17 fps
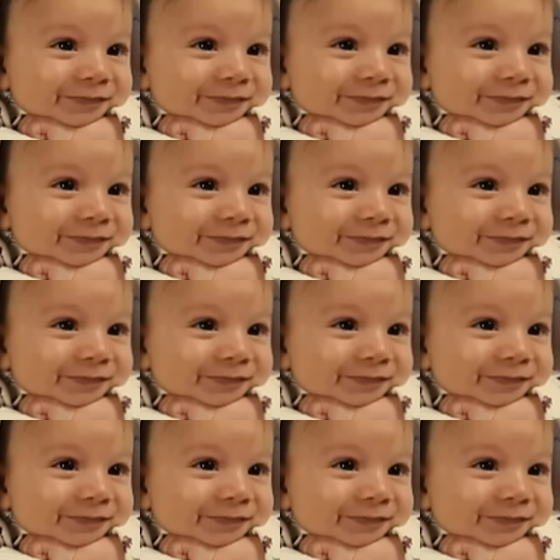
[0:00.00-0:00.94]

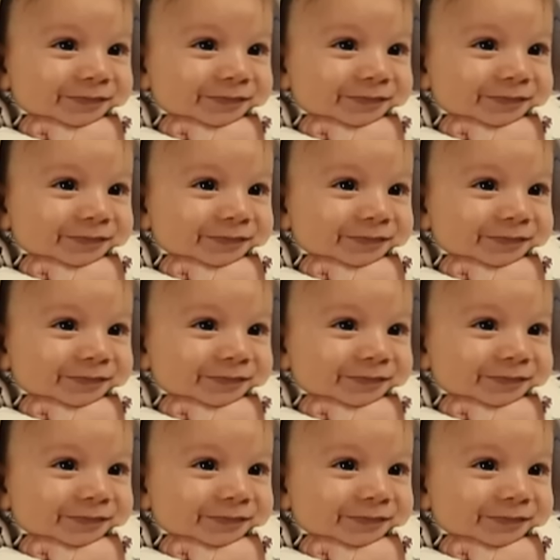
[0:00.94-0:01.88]

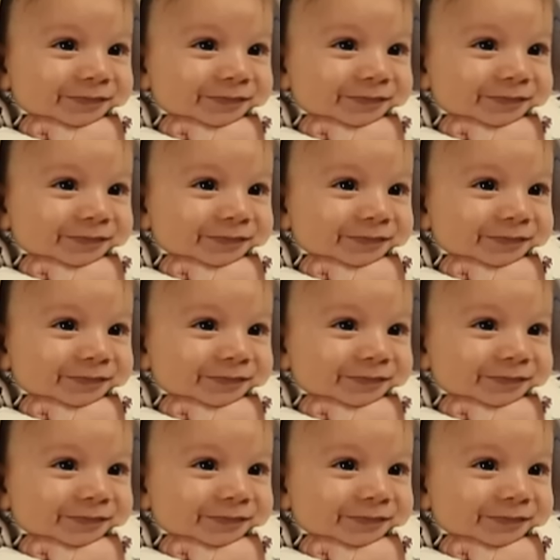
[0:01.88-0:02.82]

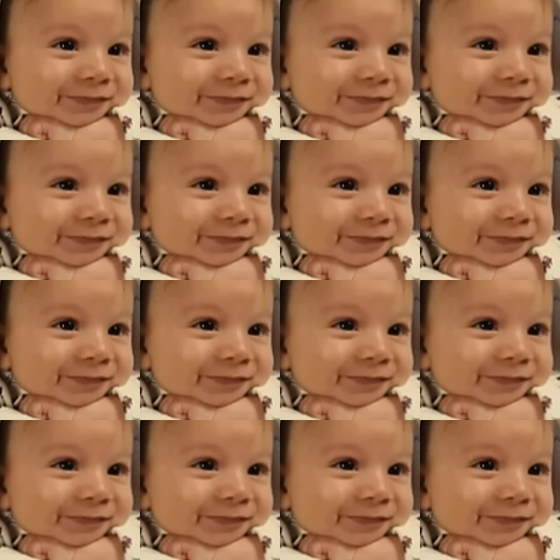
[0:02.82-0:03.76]

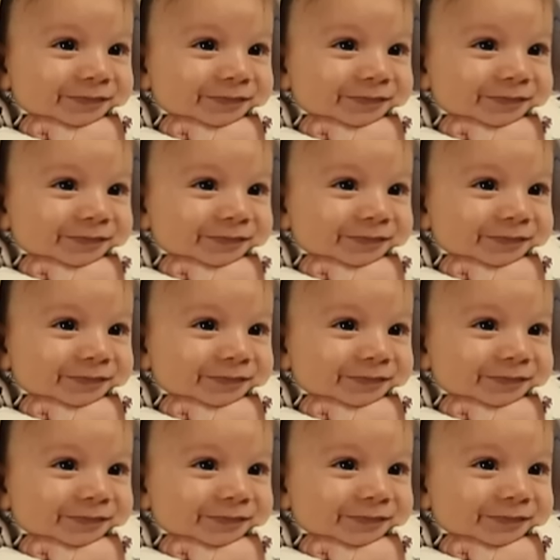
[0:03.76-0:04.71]

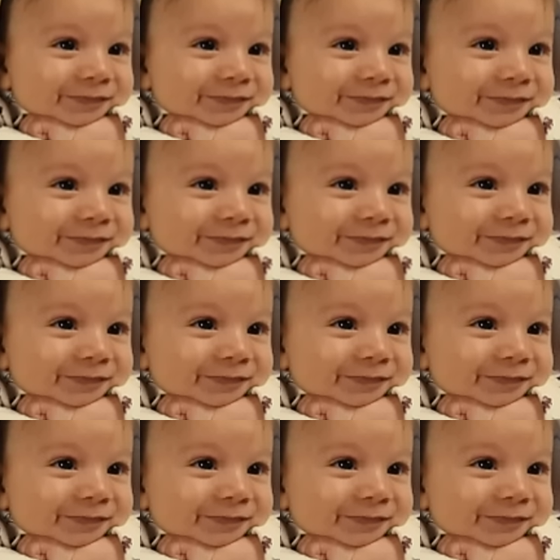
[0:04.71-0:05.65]

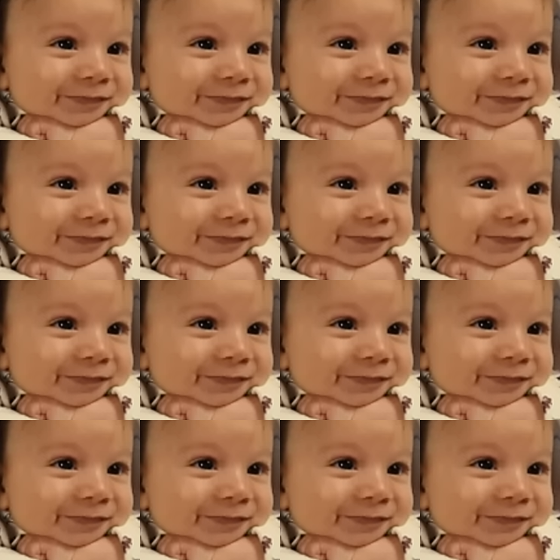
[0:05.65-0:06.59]

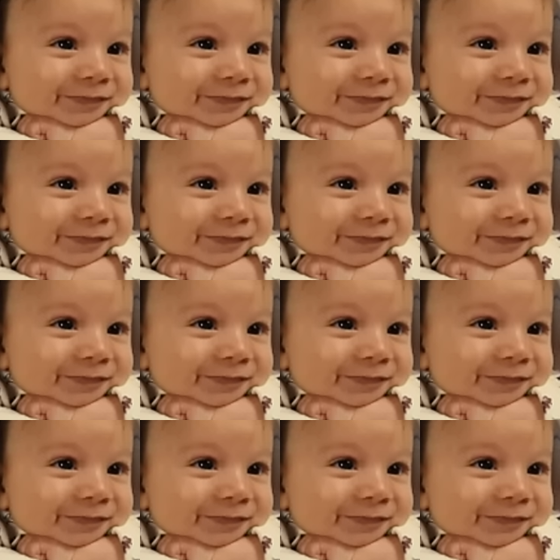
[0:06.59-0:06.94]
This is a still picture; no speech is visible.